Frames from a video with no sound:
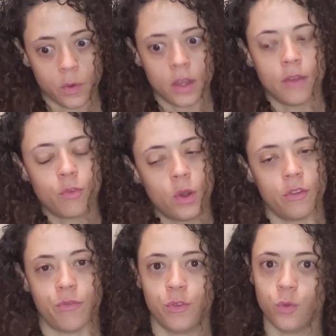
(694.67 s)
Right
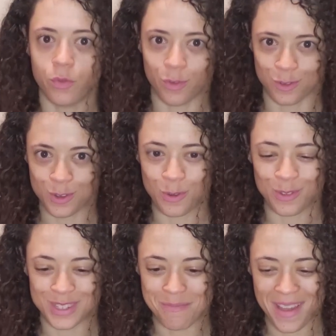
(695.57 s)
now I have quite a few
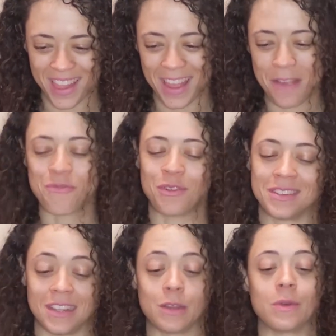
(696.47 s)
of those goals in my
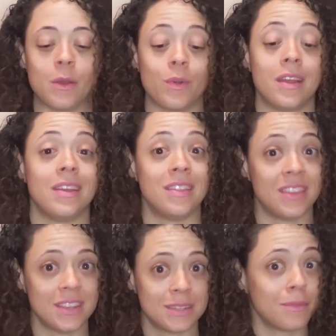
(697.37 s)
life where it's like,
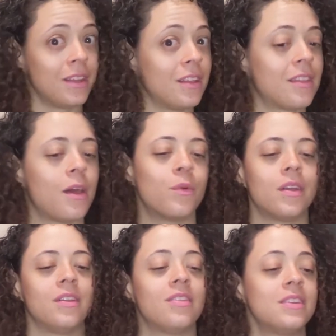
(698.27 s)
okay, when I hit this, I'm
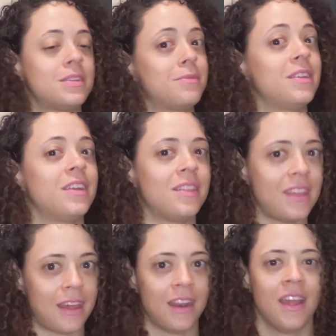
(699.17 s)
going to get that. When I hit
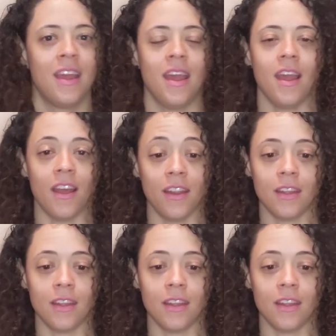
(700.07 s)
this, I'm going to get that.